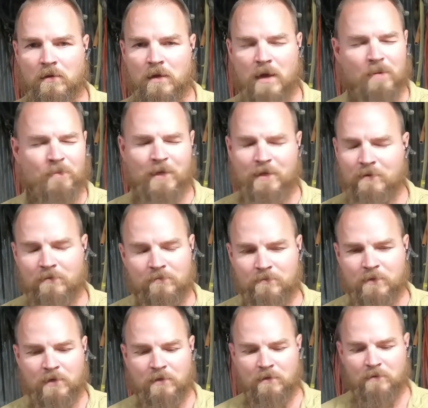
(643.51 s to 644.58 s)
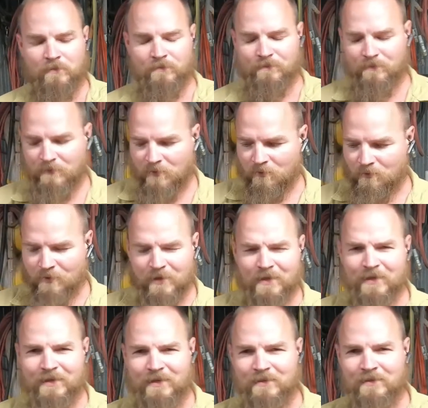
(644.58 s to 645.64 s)
I mean,
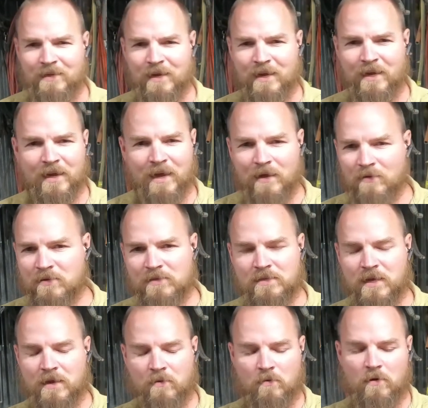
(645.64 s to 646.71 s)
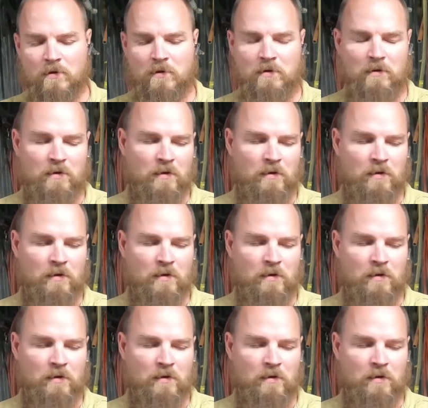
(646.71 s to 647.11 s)
really, how does that work?